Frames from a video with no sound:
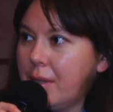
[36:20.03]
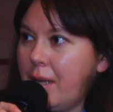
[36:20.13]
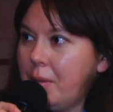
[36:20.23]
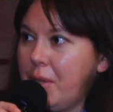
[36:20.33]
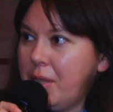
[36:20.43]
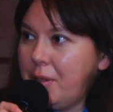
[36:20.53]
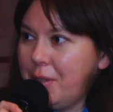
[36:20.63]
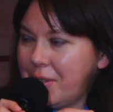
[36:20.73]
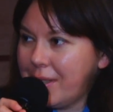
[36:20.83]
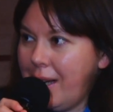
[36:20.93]
I mean,
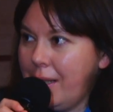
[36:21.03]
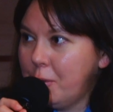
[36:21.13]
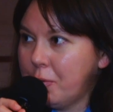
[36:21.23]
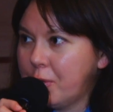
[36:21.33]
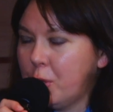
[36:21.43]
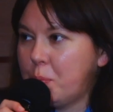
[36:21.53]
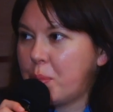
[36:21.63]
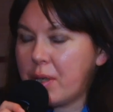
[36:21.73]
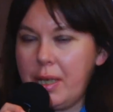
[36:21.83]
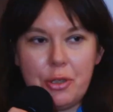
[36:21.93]
this kind of
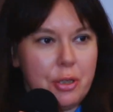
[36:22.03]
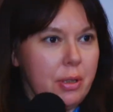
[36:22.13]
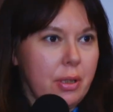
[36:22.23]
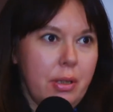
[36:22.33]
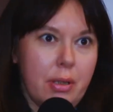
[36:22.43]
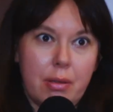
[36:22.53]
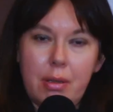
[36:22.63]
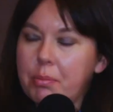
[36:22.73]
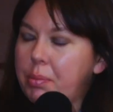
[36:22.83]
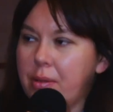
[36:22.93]
cooperation here
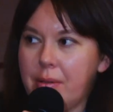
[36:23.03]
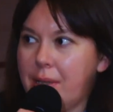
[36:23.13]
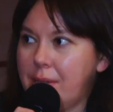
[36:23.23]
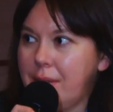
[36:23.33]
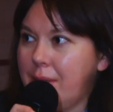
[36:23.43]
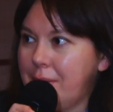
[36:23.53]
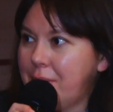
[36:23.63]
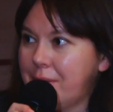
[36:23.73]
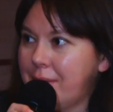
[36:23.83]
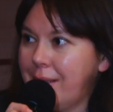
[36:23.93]
in Poland
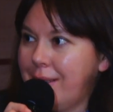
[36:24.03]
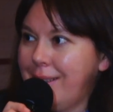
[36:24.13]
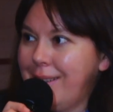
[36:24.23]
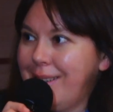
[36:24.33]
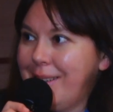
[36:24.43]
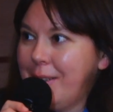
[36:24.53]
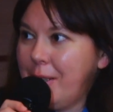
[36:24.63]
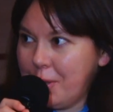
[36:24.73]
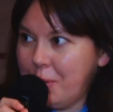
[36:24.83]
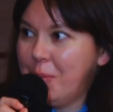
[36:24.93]
is
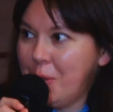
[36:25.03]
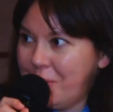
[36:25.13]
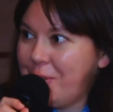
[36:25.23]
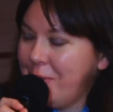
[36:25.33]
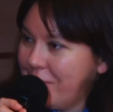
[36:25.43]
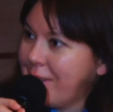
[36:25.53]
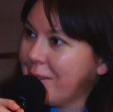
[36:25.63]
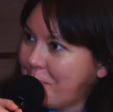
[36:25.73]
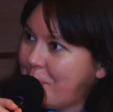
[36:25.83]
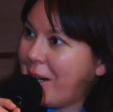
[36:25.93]
like the most
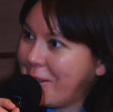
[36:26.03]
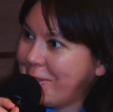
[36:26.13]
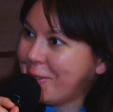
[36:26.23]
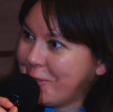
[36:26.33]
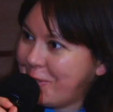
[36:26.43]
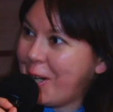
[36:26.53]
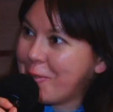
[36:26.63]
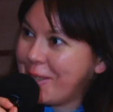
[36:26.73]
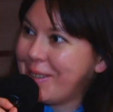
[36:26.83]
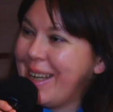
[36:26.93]
difficult part of
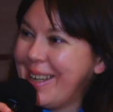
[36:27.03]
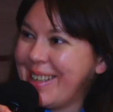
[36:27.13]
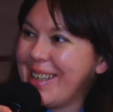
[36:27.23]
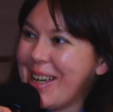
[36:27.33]
our